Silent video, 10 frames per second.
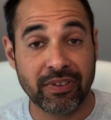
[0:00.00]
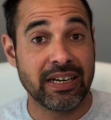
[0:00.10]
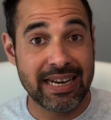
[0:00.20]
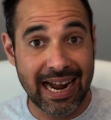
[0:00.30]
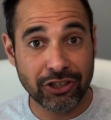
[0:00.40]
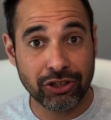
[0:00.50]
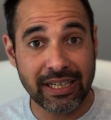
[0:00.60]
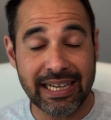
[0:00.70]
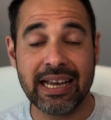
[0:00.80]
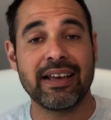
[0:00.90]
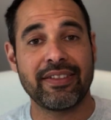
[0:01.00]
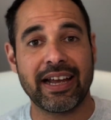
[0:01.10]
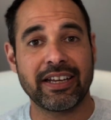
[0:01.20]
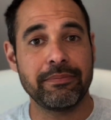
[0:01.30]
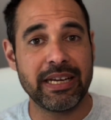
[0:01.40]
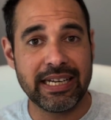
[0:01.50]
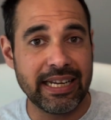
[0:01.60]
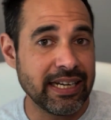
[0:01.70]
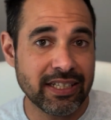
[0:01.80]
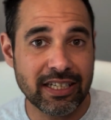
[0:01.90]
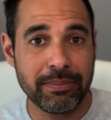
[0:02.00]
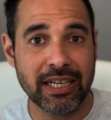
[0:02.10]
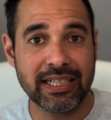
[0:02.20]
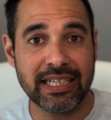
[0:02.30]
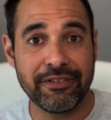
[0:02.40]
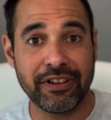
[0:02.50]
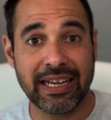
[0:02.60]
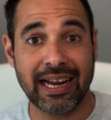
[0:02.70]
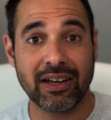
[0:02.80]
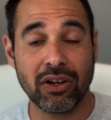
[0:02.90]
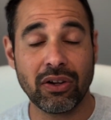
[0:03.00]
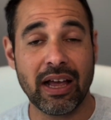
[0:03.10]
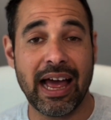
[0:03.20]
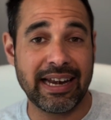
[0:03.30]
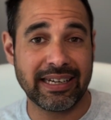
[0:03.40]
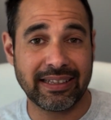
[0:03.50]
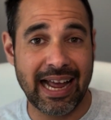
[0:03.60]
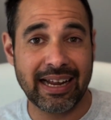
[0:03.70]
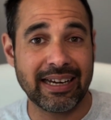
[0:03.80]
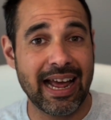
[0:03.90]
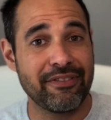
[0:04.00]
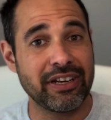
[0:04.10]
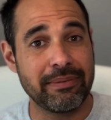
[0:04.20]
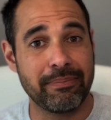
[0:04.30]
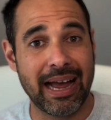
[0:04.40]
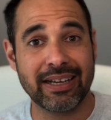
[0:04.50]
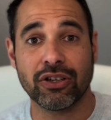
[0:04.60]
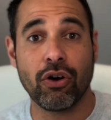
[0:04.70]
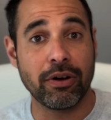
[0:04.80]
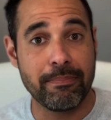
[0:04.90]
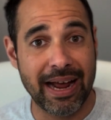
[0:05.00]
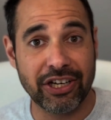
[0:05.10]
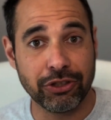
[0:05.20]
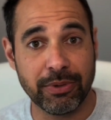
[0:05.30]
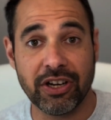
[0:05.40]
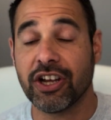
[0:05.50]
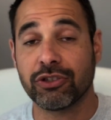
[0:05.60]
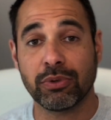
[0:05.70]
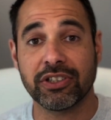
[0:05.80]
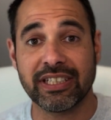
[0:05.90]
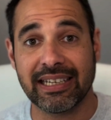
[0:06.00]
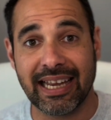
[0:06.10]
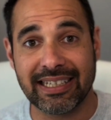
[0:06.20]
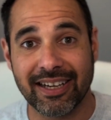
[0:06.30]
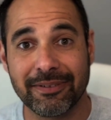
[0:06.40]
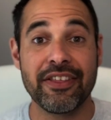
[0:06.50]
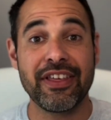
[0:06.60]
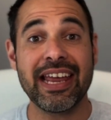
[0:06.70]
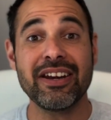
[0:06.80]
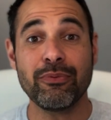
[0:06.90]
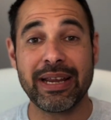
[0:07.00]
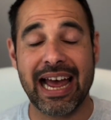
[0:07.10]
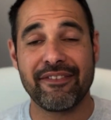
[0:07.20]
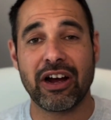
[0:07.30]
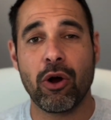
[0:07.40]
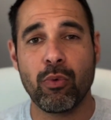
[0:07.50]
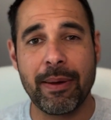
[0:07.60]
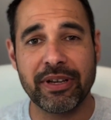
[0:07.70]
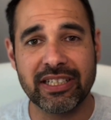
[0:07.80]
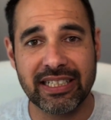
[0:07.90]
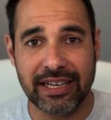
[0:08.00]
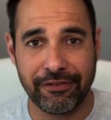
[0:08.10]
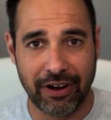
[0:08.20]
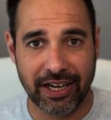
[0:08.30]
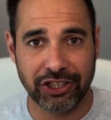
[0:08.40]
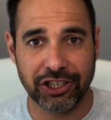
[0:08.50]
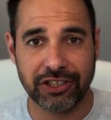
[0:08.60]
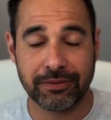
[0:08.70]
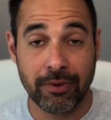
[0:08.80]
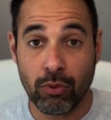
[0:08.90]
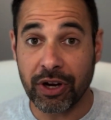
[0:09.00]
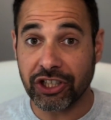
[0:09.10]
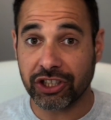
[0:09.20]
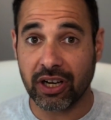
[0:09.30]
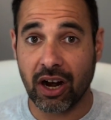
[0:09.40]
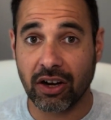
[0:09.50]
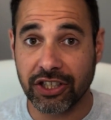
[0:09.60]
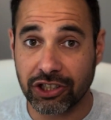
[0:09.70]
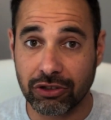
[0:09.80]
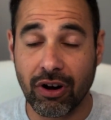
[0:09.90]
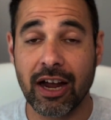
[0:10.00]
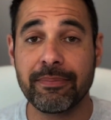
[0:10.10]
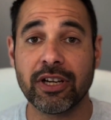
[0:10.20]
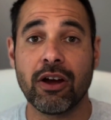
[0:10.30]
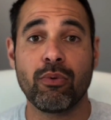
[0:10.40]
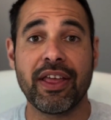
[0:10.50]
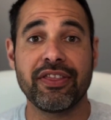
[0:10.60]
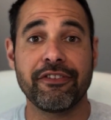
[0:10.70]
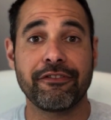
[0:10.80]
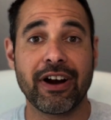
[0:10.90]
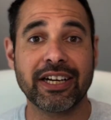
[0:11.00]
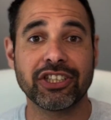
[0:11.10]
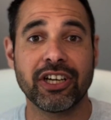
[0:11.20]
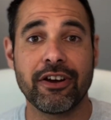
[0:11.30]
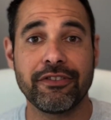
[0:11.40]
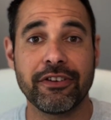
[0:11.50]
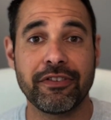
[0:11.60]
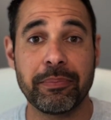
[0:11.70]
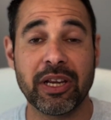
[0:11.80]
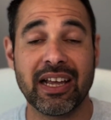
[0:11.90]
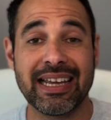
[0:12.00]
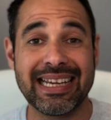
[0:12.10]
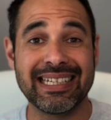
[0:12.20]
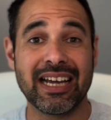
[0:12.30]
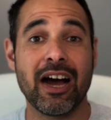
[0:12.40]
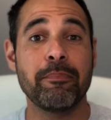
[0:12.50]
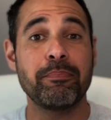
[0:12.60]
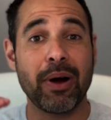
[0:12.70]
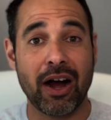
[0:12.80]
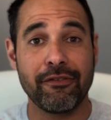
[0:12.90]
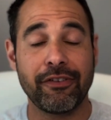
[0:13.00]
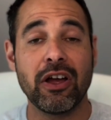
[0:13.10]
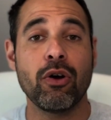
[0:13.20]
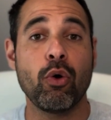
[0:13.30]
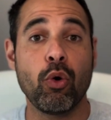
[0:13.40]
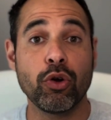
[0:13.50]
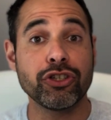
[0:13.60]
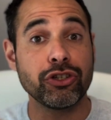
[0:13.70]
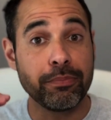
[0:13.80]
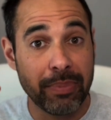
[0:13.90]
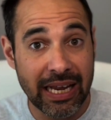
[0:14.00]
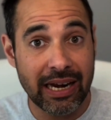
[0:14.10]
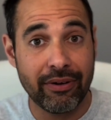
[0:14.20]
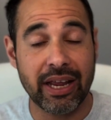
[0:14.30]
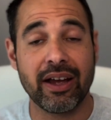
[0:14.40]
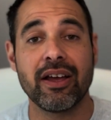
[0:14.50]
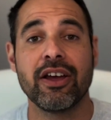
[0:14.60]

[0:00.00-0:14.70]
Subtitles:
Naturally, that can mean instability for the ankle, and that can have an impact on management, as we'll see later. Then we have our Weber C fractures, which are described when the fracture of the fibula is above or superior